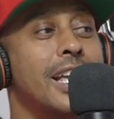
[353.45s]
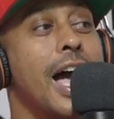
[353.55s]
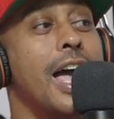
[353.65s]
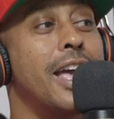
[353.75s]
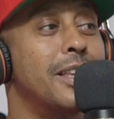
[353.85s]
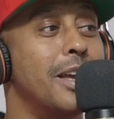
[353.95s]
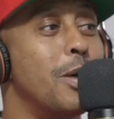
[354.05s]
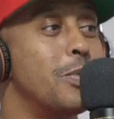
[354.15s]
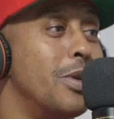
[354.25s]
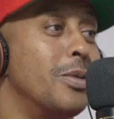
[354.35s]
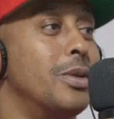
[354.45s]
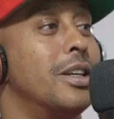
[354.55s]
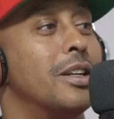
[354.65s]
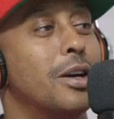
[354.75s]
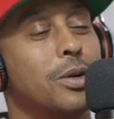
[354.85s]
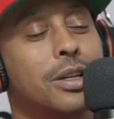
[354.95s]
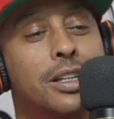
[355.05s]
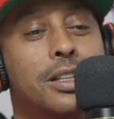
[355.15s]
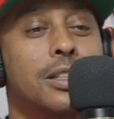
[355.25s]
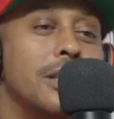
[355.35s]
God had to help you. Listen, you man, I,
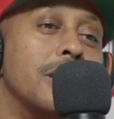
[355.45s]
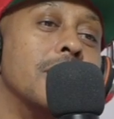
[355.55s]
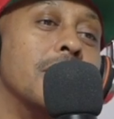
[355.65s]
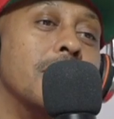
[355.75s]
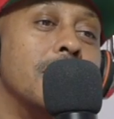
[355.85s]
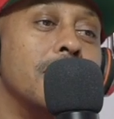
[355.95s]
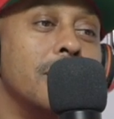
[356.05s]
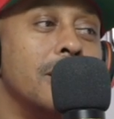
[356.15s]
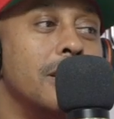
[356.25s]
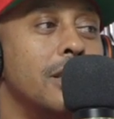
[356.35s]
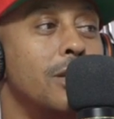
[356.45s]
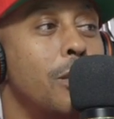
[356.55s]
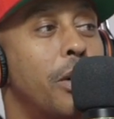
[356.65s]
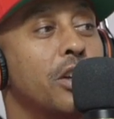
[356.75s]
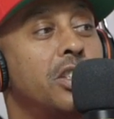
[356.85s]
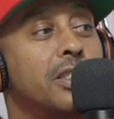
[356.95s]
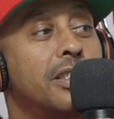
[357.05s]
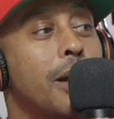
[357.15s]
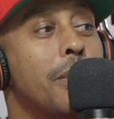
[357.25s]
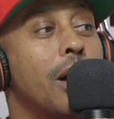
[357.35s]
am gonna just say this. I mean, when I was you slanging, it,
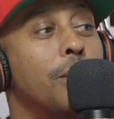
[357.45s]
listen, when